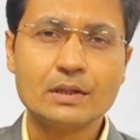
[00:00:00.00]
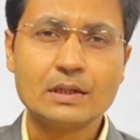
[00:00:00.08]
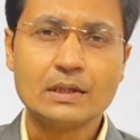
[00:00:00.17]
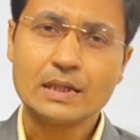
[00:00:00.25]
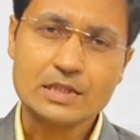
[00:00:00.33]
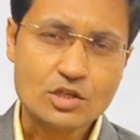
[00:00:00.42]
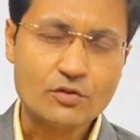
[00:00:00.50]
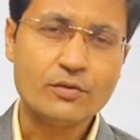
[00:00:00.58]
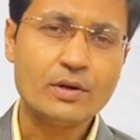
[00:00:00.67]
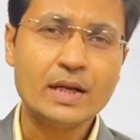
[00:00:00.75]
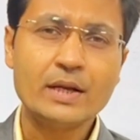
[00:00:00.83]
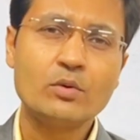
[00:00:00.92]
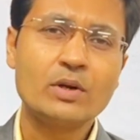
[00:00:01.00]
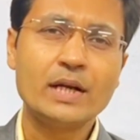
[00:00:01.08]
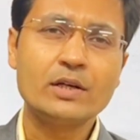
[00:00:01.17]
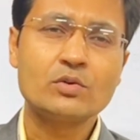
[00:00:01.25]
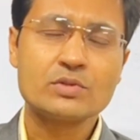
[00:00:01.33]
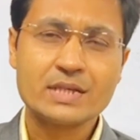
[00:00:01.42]
Last of all, I would
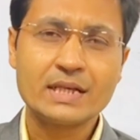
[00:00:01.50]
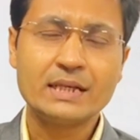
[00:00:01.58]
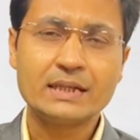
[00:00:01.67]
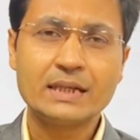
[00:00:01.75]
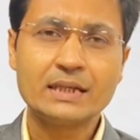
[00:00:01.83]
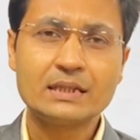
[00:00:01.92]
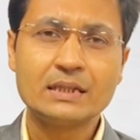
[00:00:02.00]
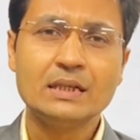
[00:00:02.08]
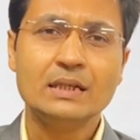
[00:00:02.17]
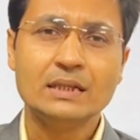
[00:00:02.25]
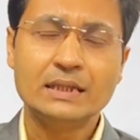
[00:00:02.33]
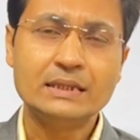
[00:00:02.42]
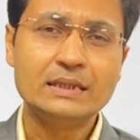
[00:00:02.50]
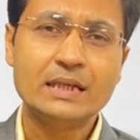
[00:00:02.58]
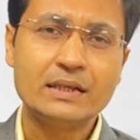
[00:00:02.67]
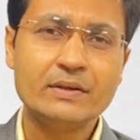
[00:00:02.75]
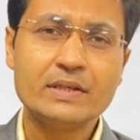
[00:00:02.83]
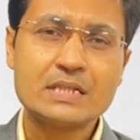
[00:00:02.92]
like to say that India
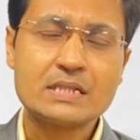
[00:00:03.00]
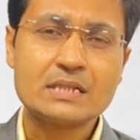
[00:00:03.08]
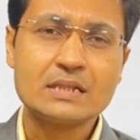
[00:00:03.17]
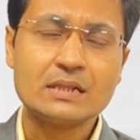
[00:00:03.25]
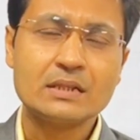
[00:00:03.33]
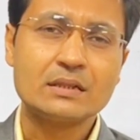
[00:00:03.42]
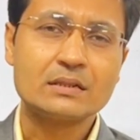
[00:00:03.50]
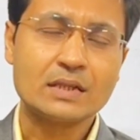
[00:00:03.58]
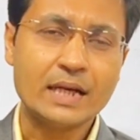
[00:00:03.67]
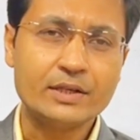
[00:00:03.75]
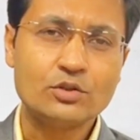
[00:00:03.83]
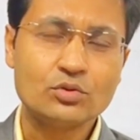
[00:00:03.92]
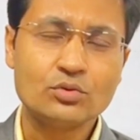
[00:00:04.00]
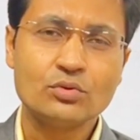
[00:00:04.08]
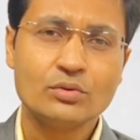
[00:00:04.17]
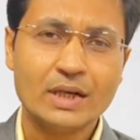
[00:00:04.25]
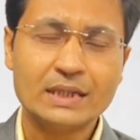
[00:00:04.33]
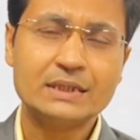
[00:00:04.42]
is trying
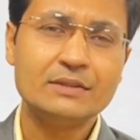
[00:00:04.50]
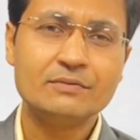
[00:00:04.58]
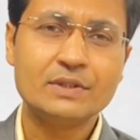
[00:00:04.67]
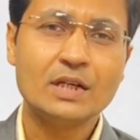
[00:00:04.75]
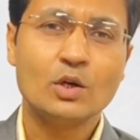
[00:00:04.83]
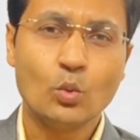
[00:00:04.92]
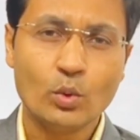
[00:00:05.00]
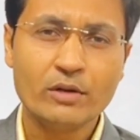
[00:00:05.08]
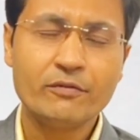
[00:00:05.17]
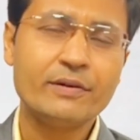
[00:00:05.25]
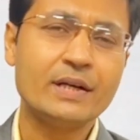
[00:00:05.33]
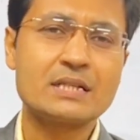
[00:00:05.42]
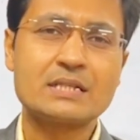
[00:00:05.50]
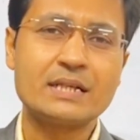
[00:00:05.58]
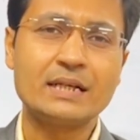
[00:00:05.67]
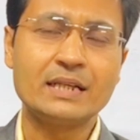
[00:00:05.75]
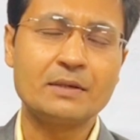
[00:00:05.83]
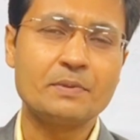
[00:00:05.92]
to achieve the welfare
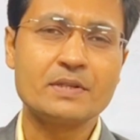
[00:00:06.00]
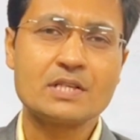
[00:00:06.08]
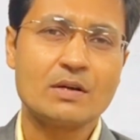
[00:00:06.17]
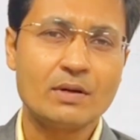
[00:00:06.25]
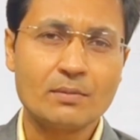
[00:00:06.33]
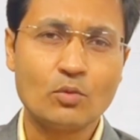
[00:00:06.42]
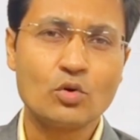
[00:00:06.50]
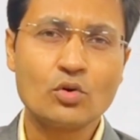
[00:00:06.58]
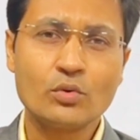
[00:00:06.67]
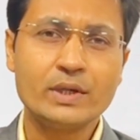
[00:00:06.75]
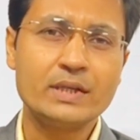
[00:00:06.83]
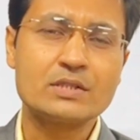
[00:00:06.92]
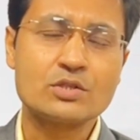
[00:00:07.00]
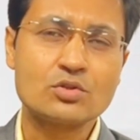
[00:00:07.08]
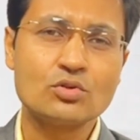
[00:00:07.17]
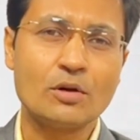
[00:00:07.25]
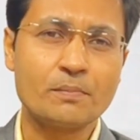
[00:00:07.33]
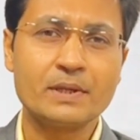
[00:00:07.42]
state. That means our motto is
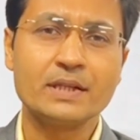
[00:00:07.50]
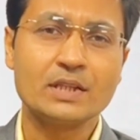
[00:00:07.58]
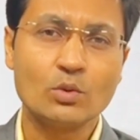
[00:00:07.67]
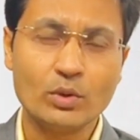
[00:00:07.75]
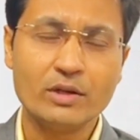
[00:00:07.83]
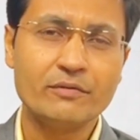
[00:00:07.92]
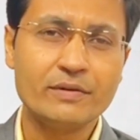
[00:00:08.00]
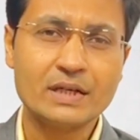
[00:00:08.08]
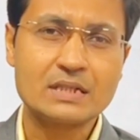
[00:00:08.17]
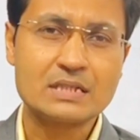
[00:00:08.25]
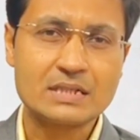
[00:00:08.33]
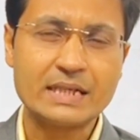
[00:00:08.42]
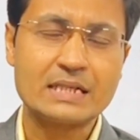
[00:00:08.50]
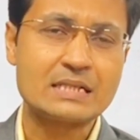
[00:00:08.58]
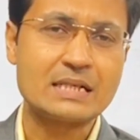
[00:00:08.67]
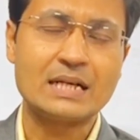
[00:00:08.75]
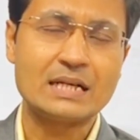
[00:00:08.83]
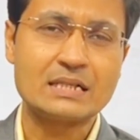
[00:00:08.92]
to obtain the welfare state
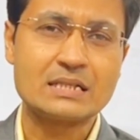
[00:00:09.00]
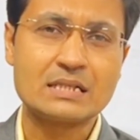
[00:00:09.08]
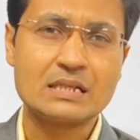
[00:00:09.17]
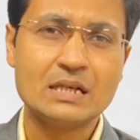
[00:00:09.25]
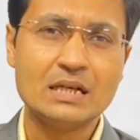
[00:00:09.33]
status.